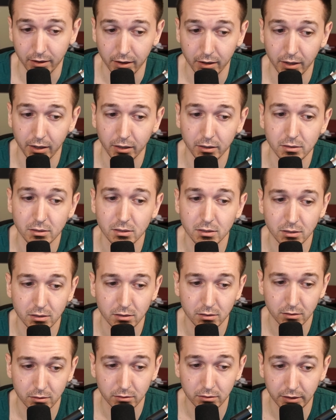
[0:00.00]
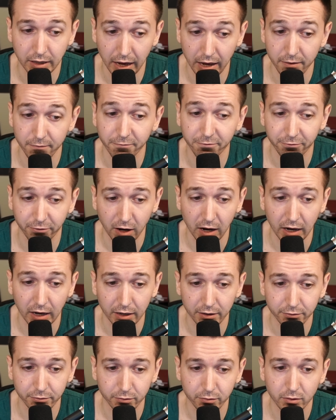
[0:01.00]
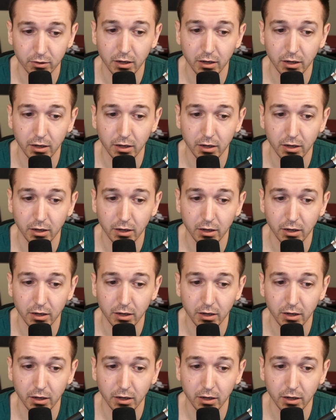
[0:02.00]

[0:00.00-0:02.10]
It is game 5,